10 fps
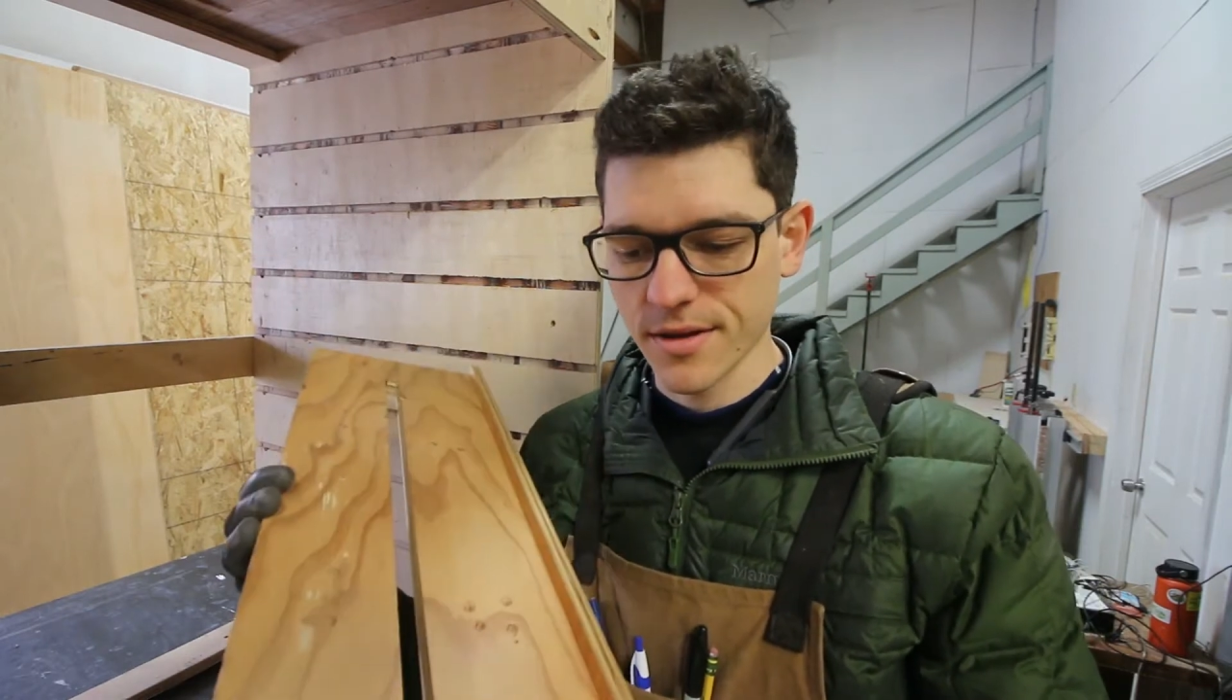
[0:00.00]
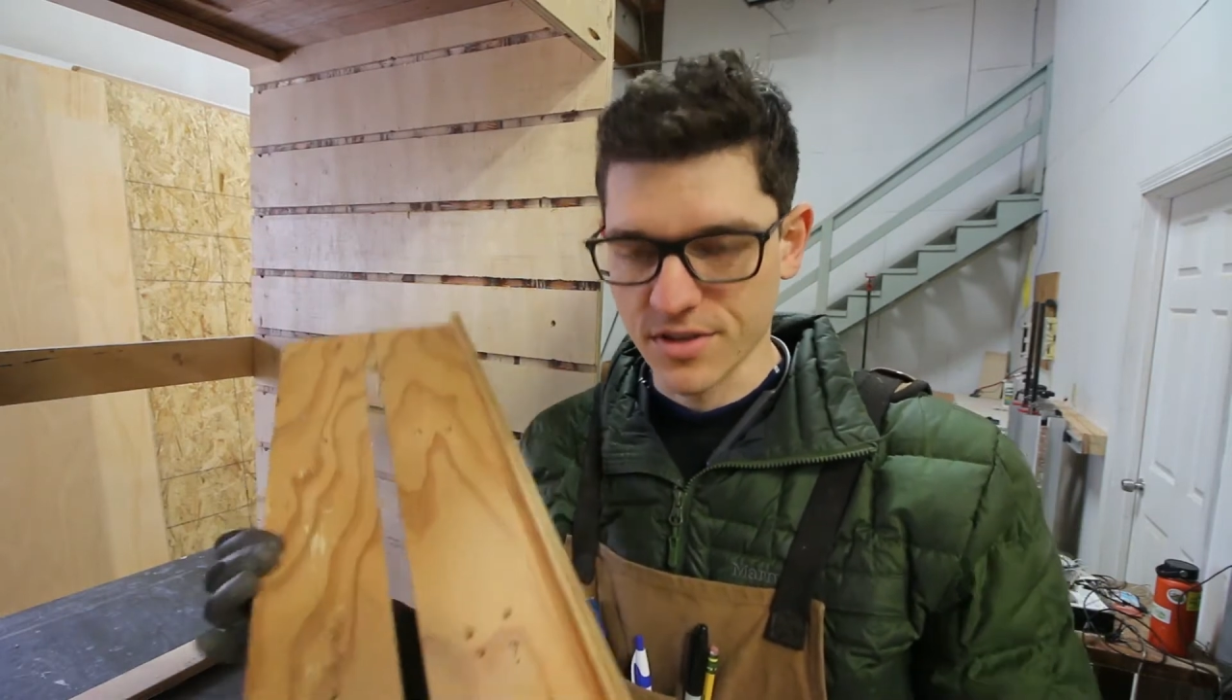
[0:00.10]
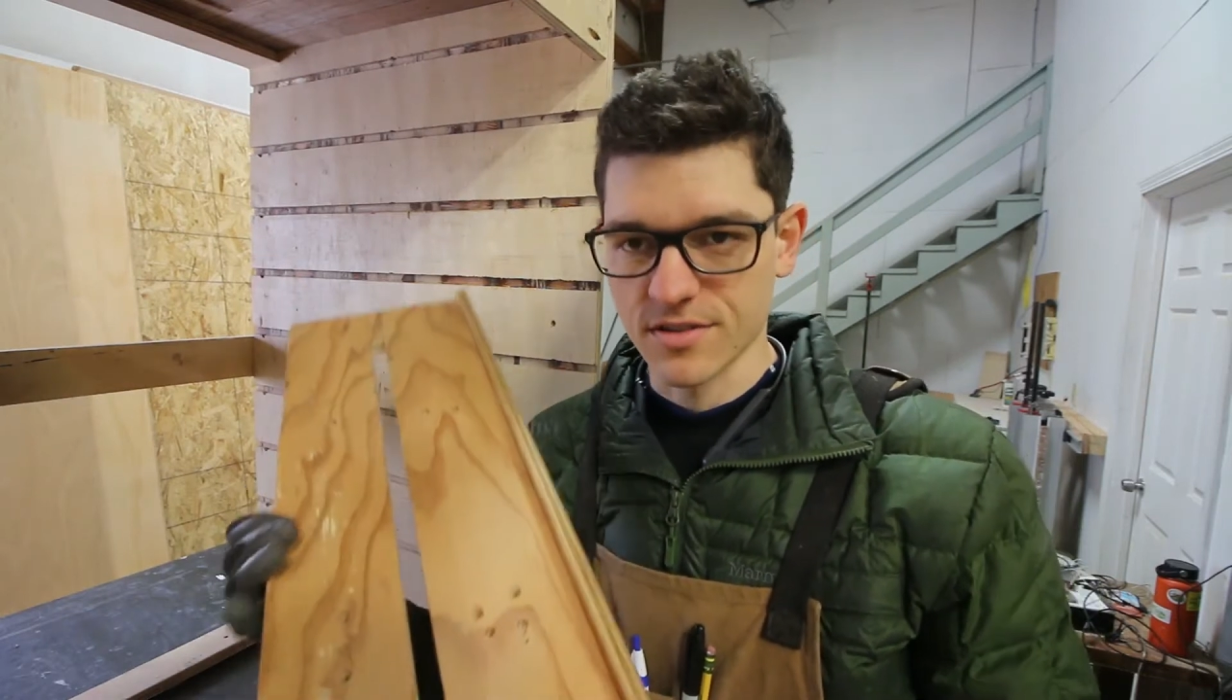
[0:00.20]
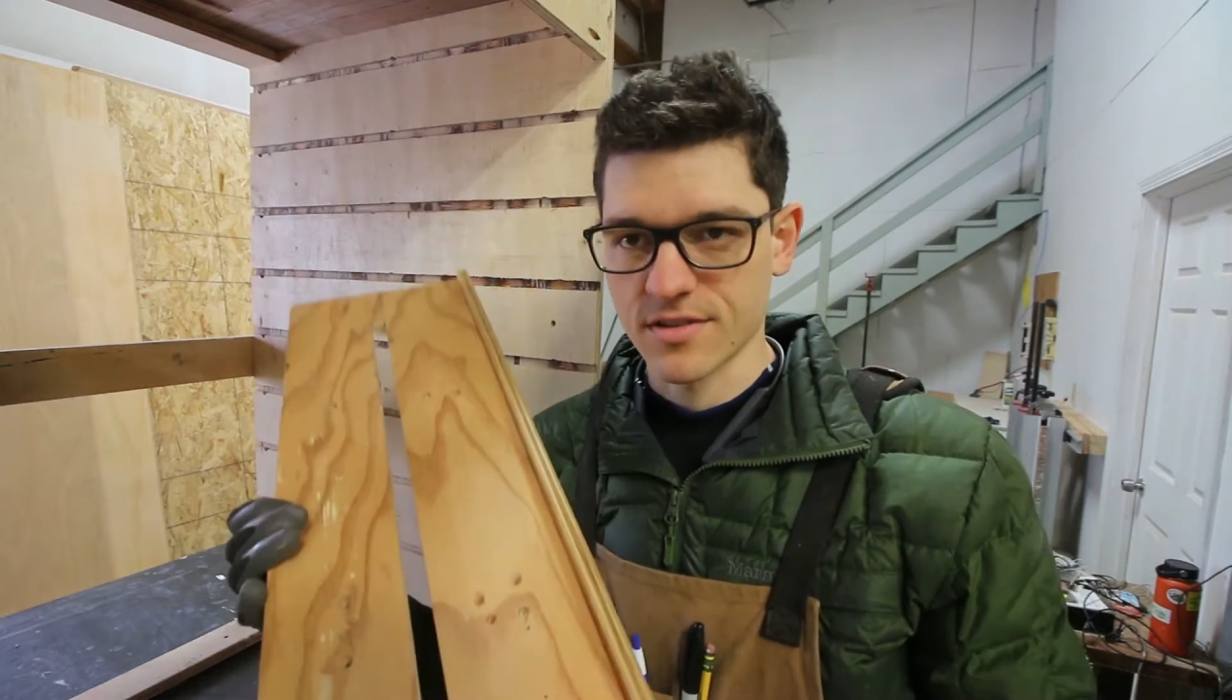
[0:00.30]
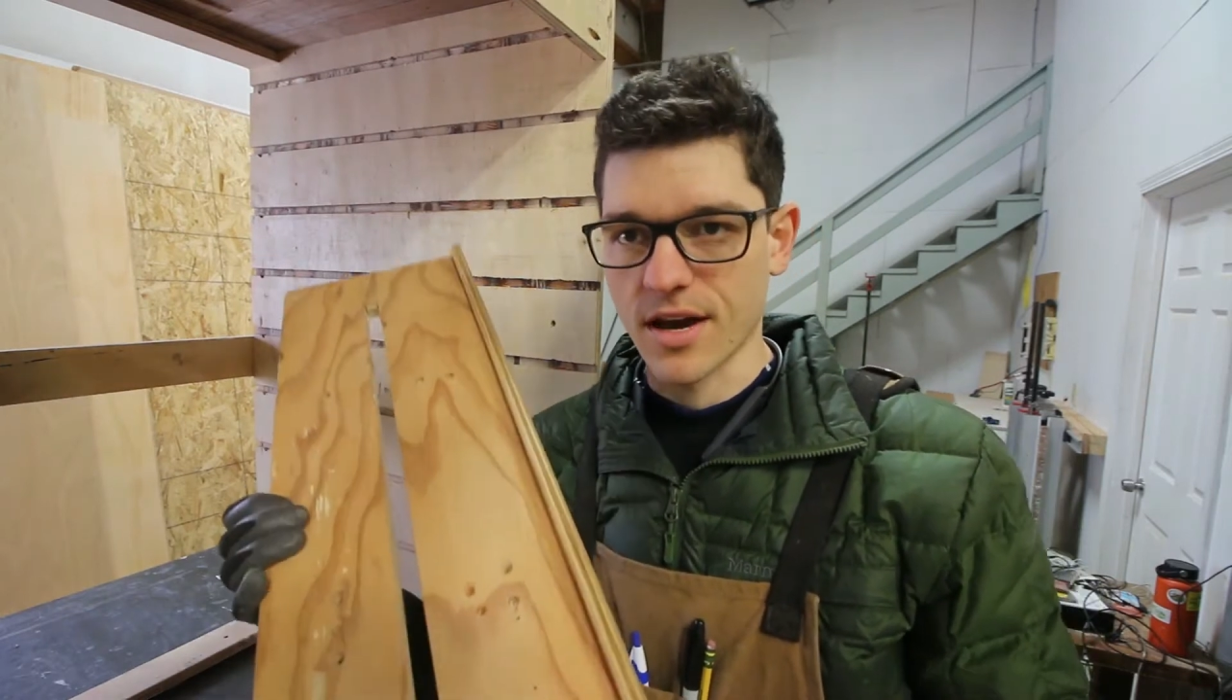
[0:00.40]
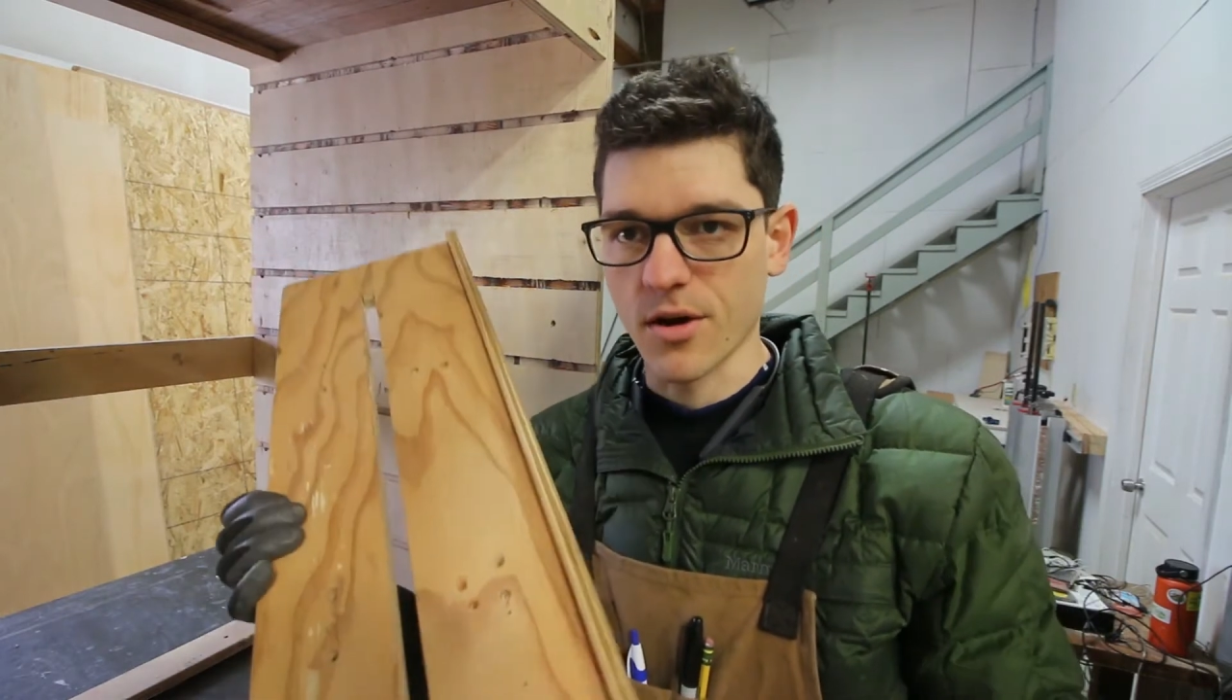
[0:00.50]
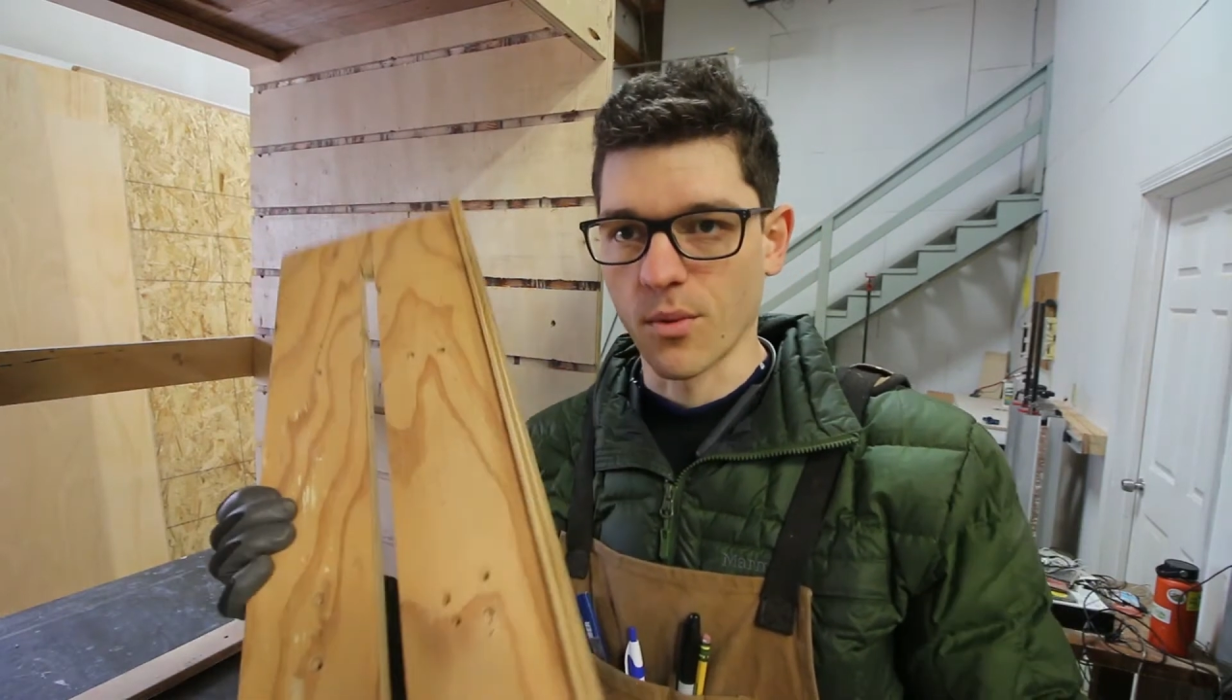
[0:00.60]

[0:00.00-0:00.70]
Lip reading: because how